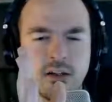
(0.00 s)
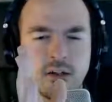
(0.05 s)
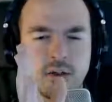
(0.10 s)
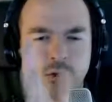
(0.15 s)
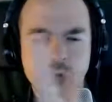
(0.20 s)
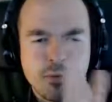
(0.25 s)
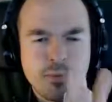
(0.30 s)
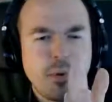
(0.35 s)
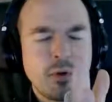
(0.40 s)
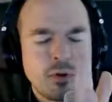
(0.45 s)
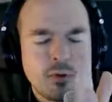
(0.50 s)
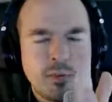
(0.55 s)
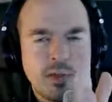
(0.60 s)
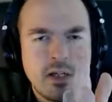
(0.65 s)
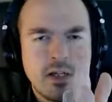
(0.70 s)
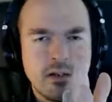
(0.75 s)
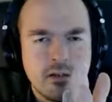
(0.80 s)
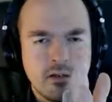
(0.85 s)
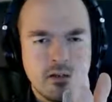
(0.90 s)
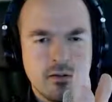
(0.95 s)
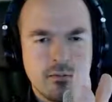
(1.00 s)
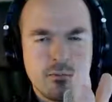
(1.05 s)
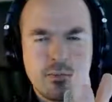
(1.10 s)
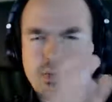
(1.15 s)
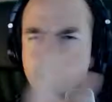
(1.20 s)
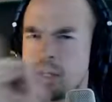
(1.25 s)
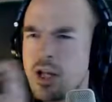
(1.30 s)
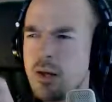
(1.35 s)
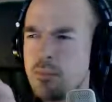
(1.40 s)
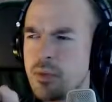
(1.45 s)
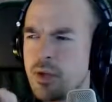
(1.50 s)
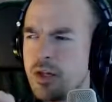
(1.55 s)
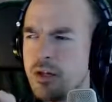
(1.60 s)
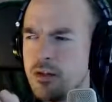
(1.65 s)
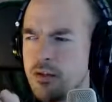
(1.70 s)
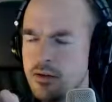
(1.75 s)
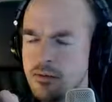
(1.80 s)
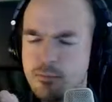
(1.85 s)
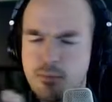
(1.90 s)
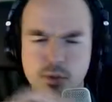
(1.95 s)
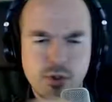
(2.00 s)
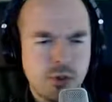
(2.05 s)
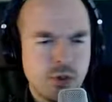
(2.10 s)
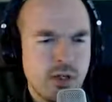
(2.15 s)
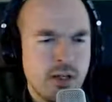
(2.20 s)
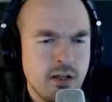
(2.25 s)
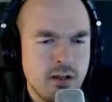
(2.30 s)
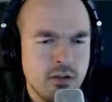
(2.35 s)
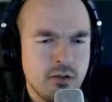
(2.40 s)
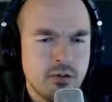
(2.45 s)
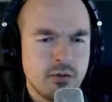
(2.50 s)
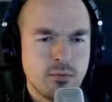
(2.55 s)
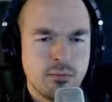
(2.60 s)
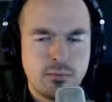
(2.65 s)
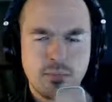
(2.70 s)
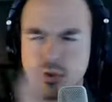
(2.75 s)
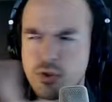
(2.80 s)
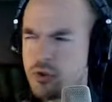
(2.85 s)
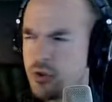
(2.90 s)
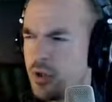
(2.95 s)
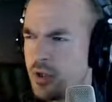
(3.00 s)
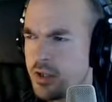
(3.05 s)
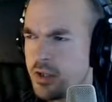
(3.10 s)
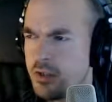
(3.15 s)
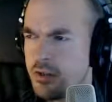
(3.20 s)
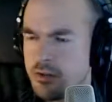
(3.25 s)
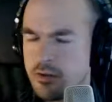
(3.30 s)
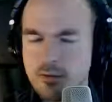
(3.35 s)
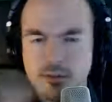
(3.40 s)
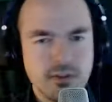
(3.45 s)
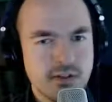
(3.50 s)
you're supposed to be here, but you can't be here, but you're here, but you're not here.